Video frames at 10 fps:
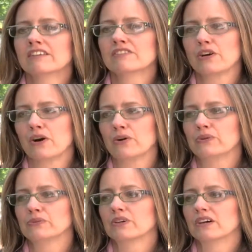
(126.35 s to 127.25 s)

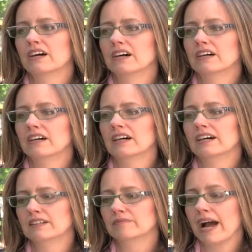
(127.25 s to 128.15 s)
So
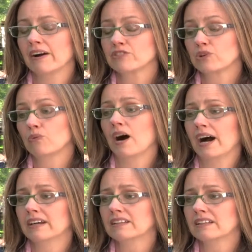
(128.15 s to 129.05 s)
after a
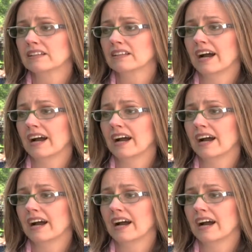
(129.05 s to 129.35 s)
while,